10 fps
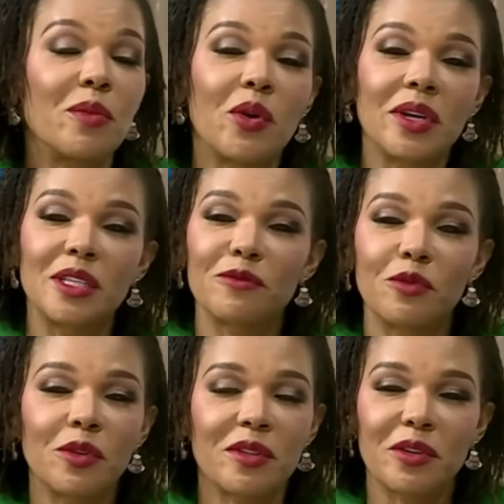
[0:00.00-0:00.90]
mornings,
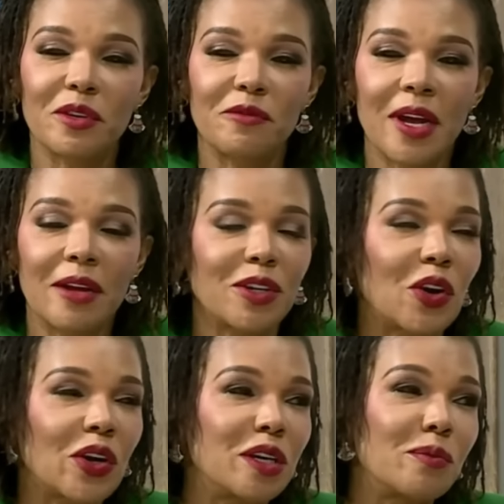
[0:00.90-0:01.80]
4:30, 5
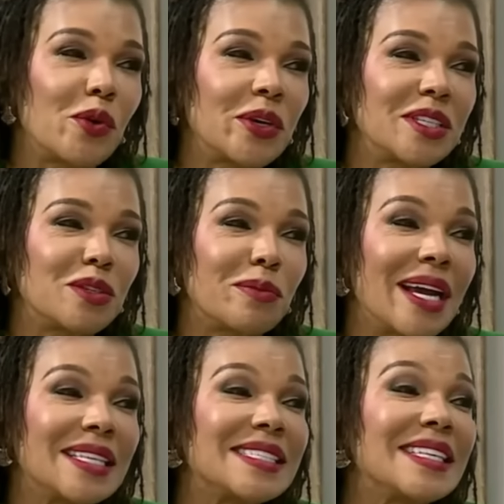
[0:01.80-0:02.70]
o'clock in the mornings to
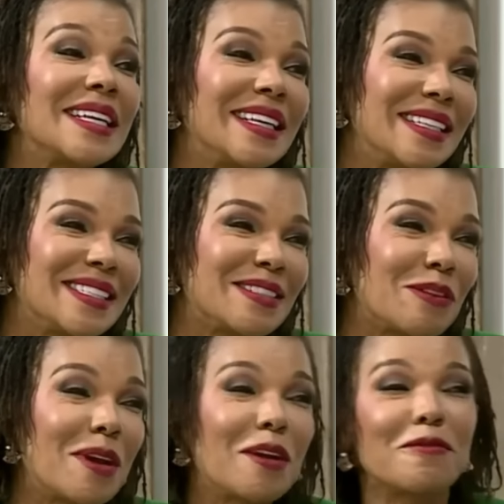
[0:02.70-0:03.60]
buy seedlings for my